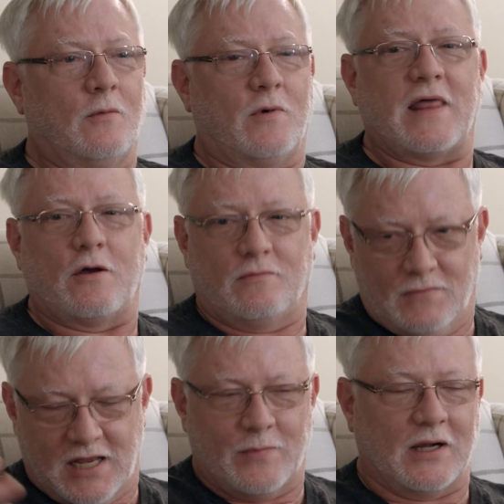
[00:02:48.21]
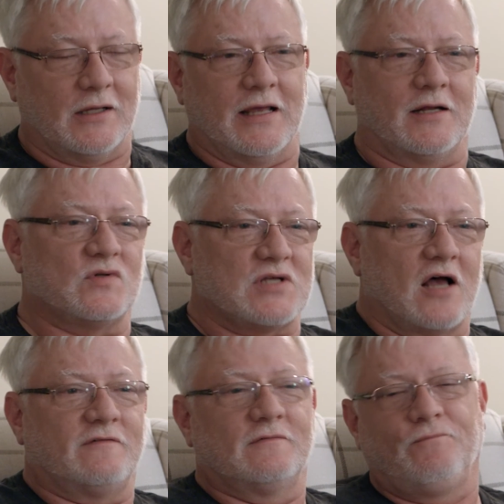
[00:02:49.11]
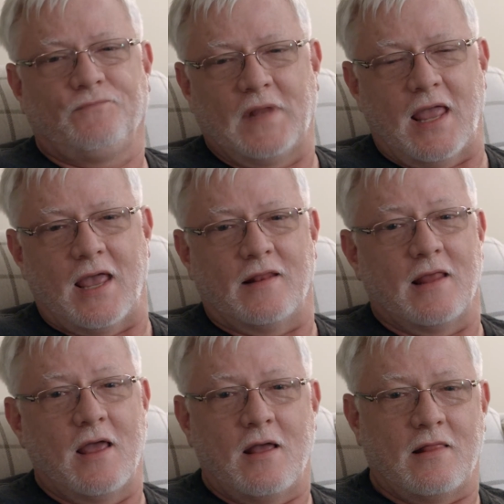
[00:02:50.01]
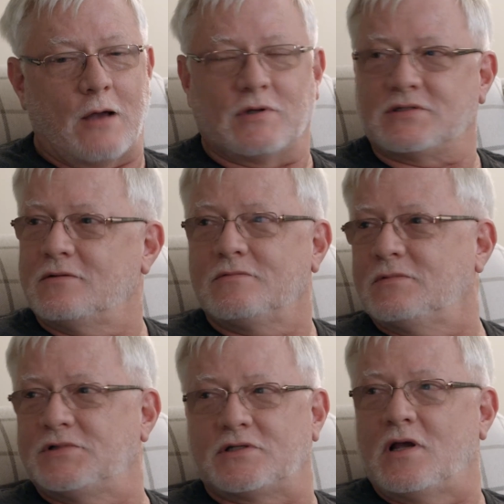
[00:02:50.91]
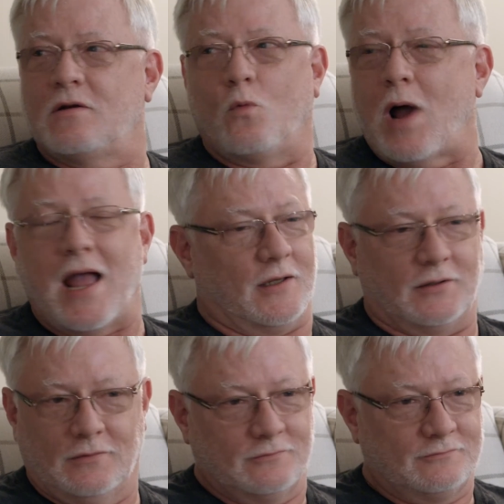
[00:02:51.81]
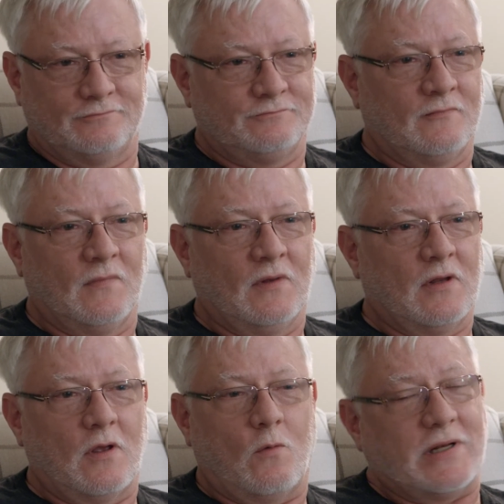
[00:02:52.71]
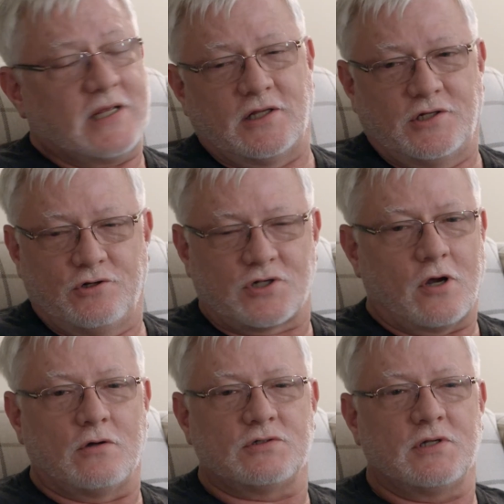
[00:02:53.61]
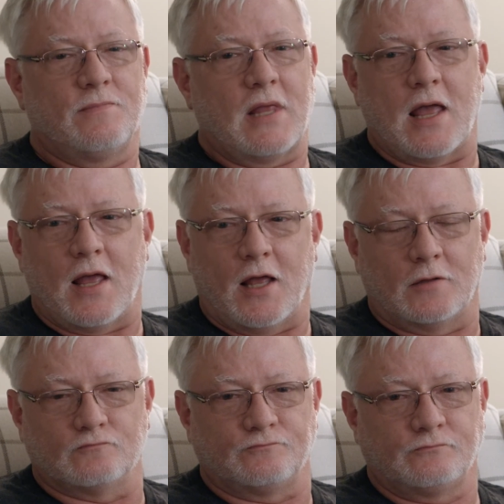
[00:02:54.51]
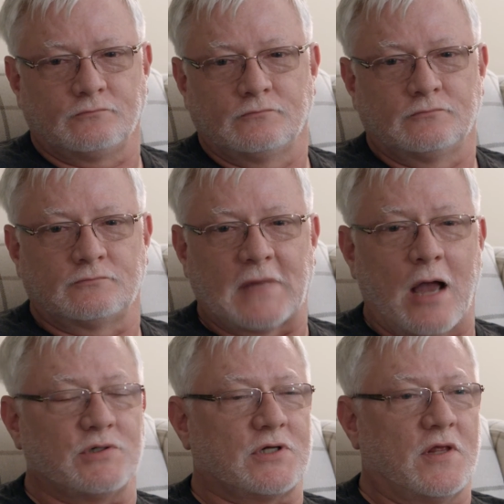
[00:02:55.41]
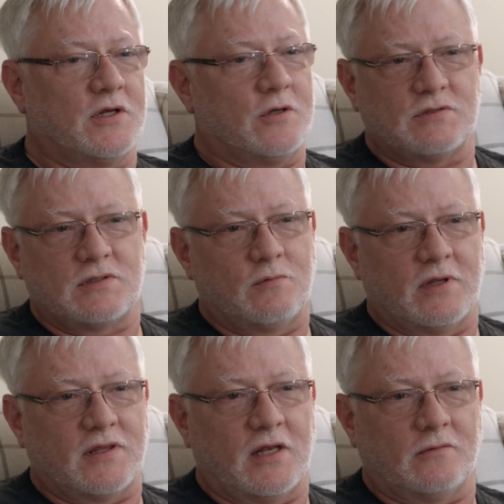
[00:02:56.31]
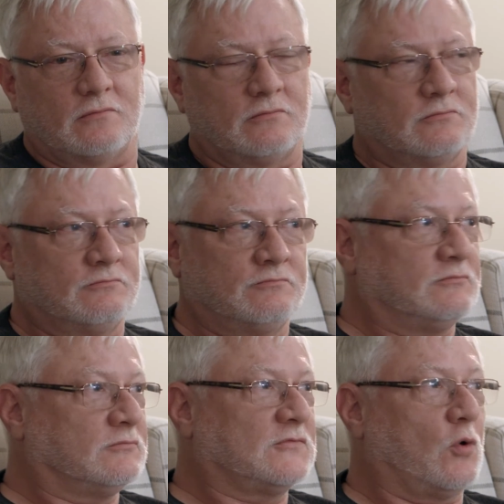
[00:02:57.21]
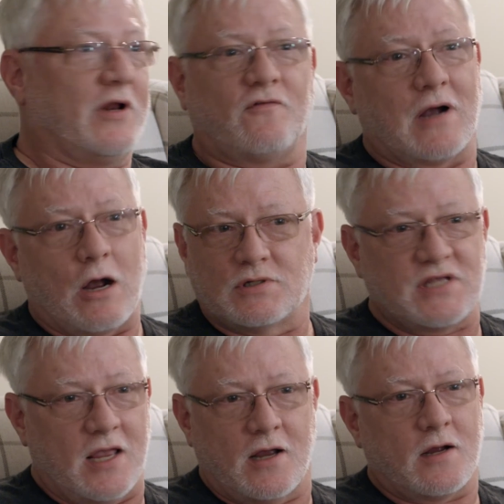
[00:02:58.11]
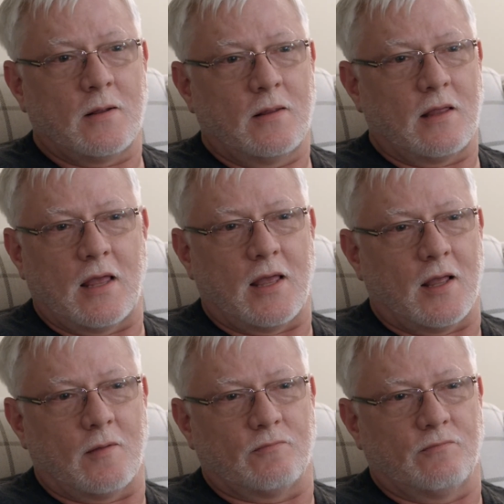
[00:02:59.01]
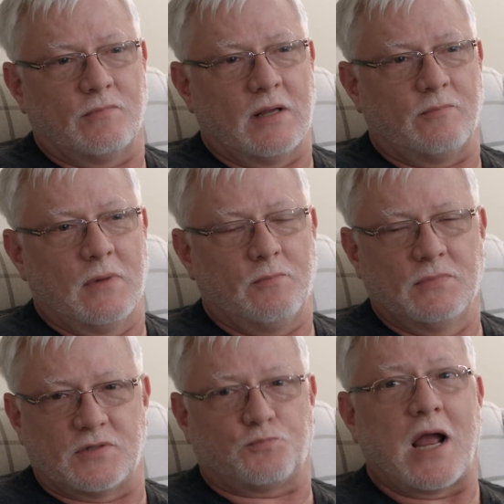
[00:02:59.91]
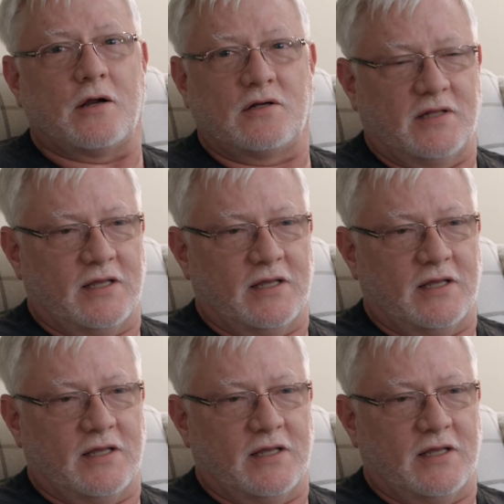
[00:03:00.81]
without coming clean himself. And that was just wild. We did the two shows. I was on the news within 24 hours here, just prior to